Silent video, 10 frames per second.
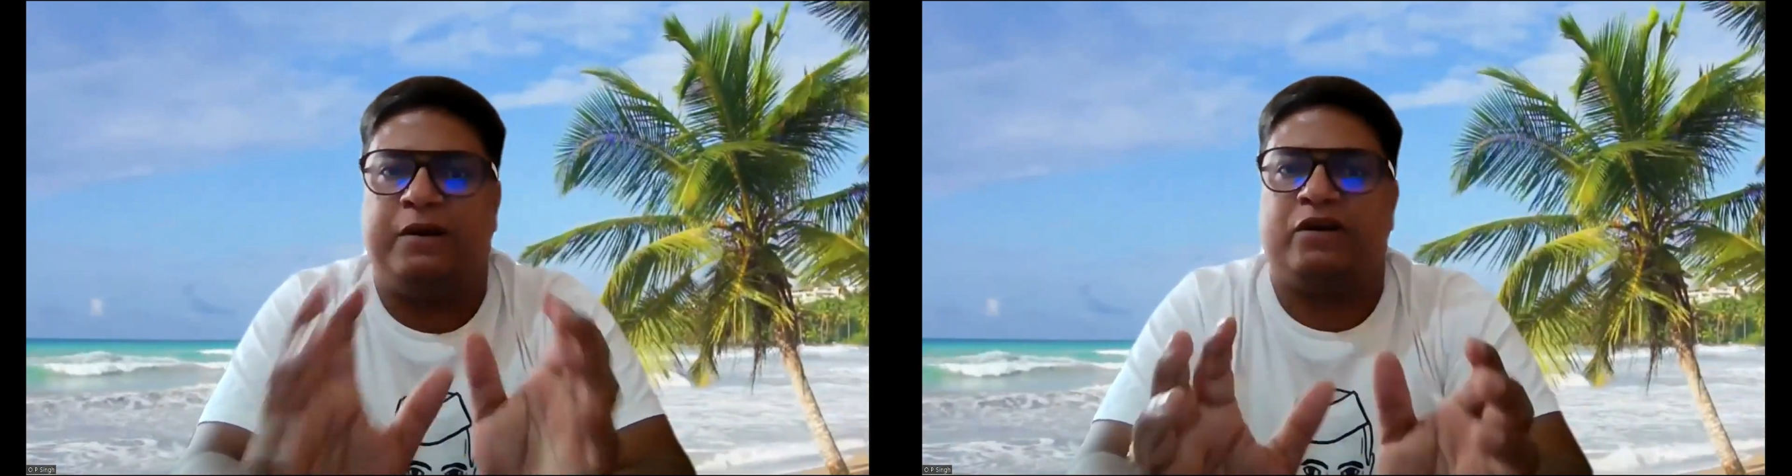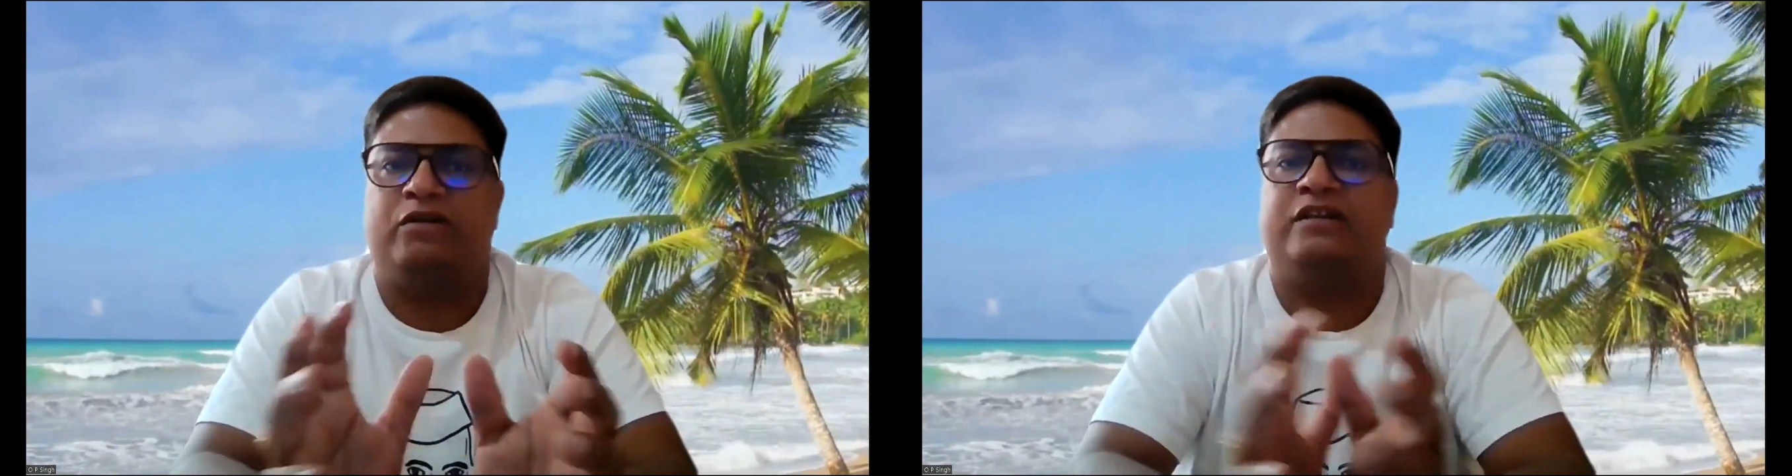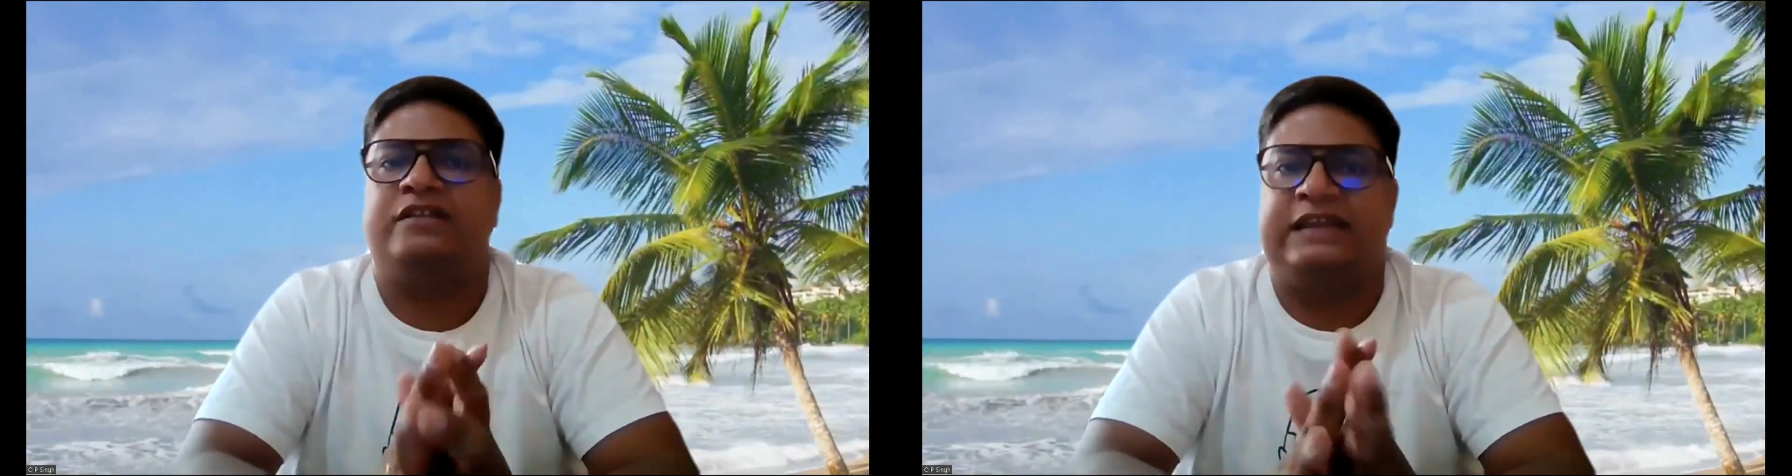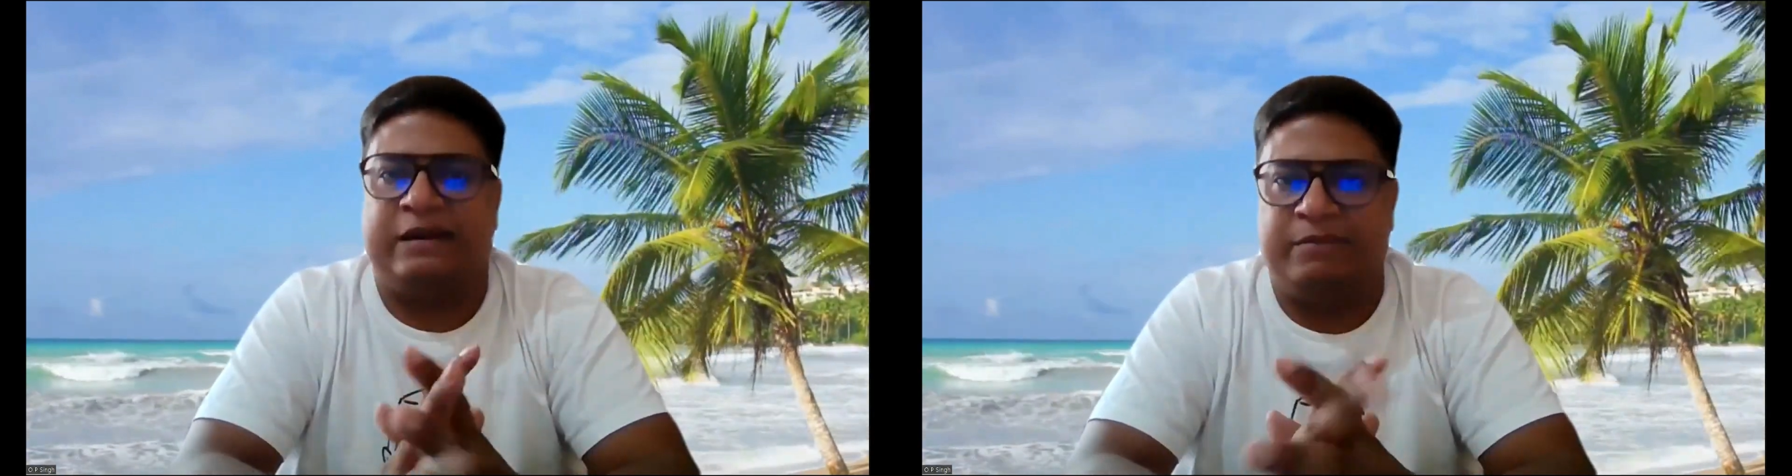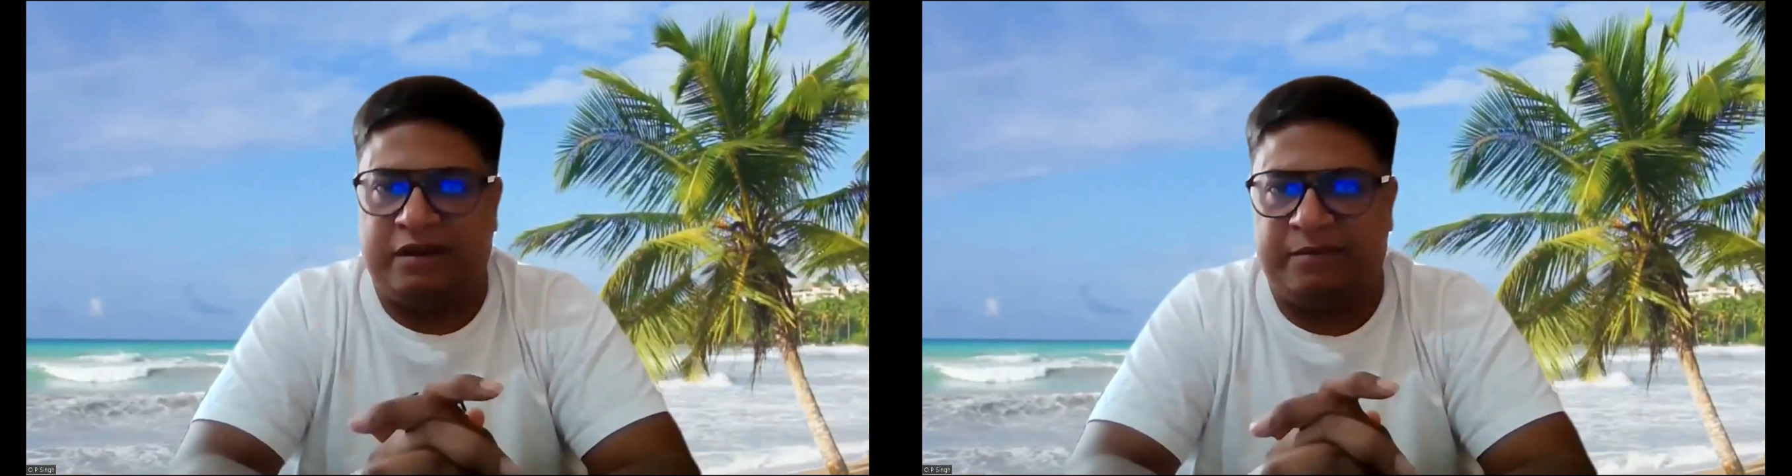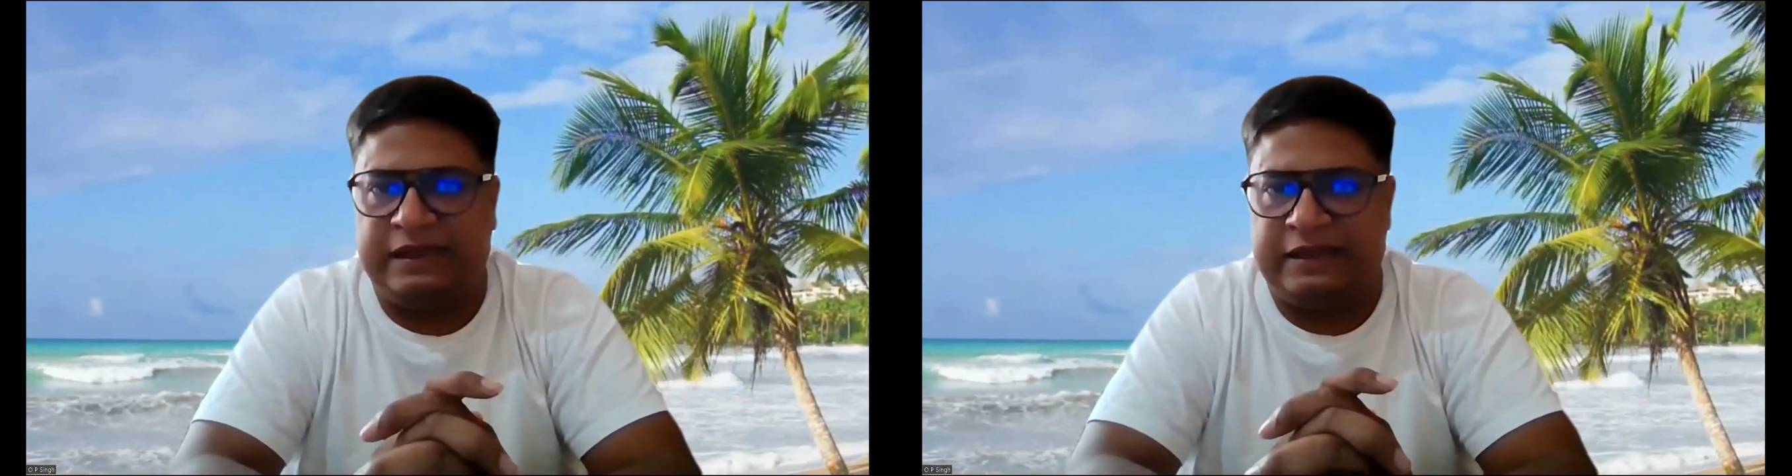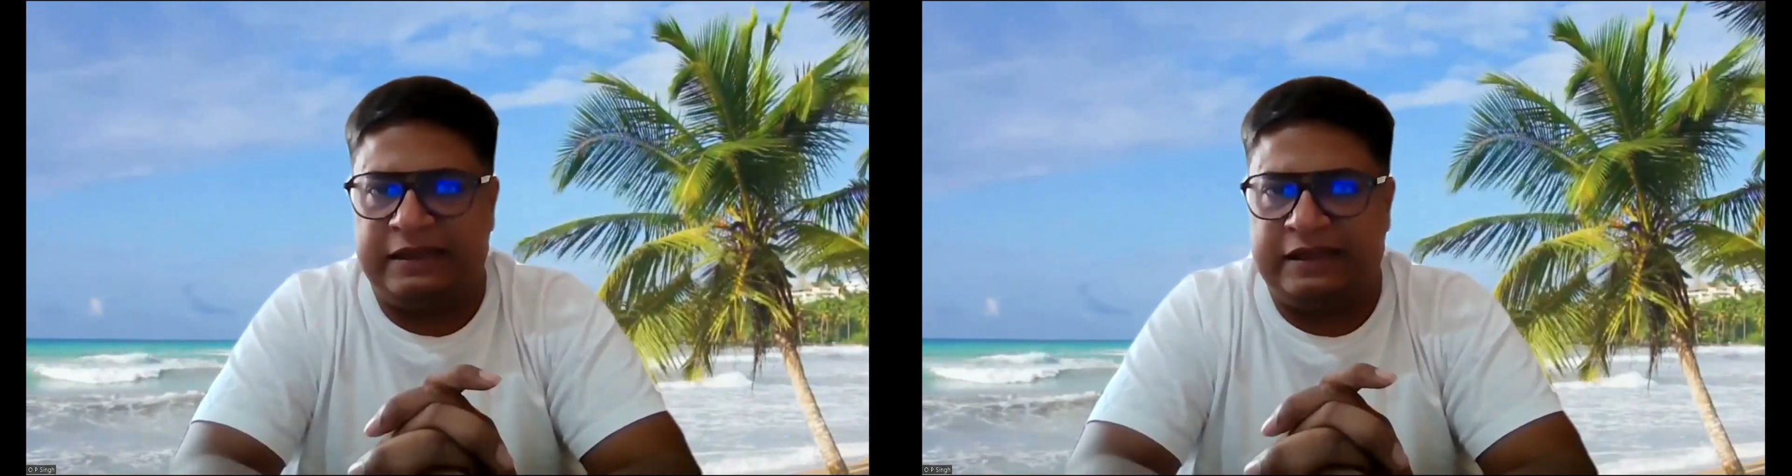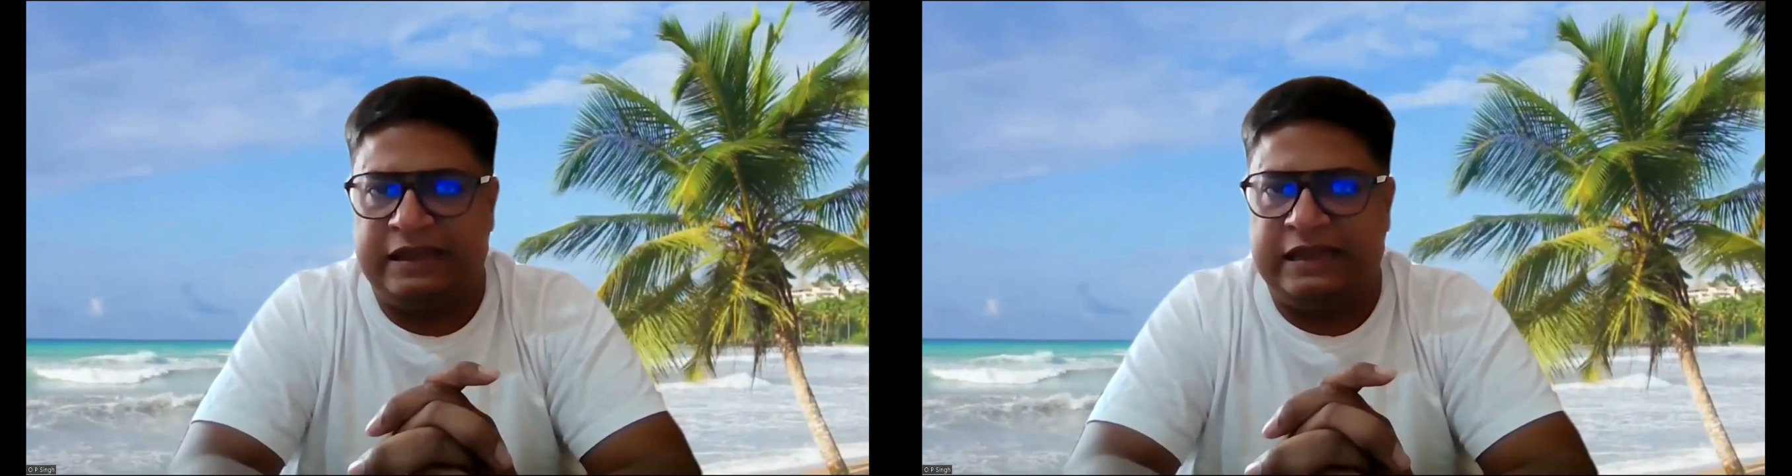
particular C M D B